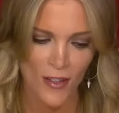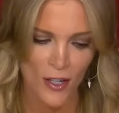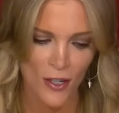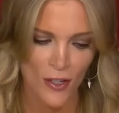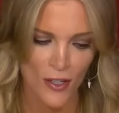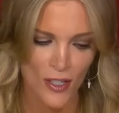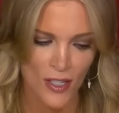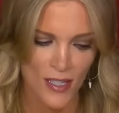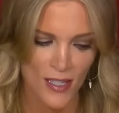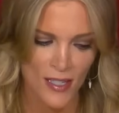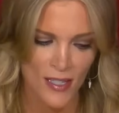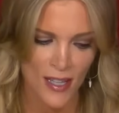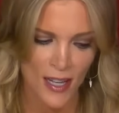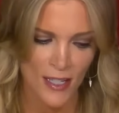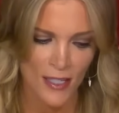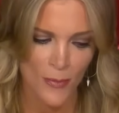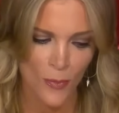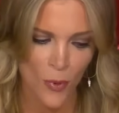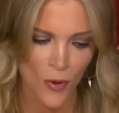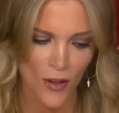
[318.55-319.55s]
years to
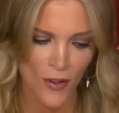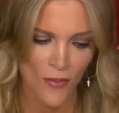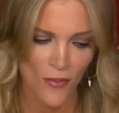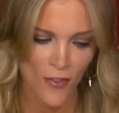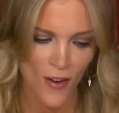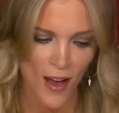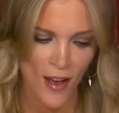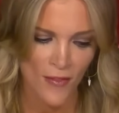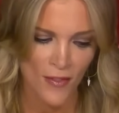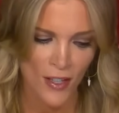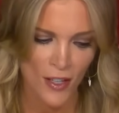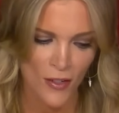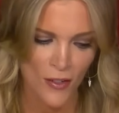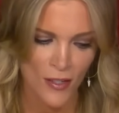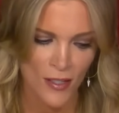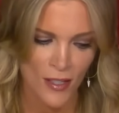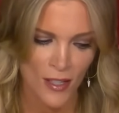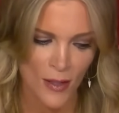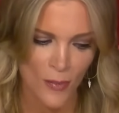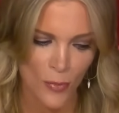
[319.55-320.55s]
6.5
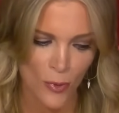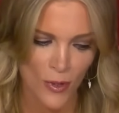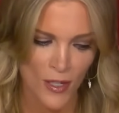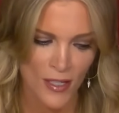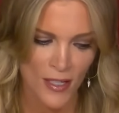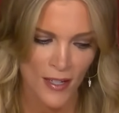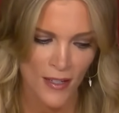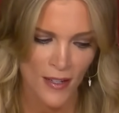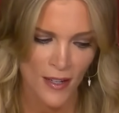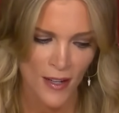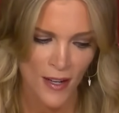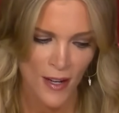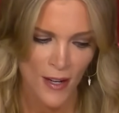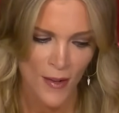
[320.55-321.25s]
years in prison.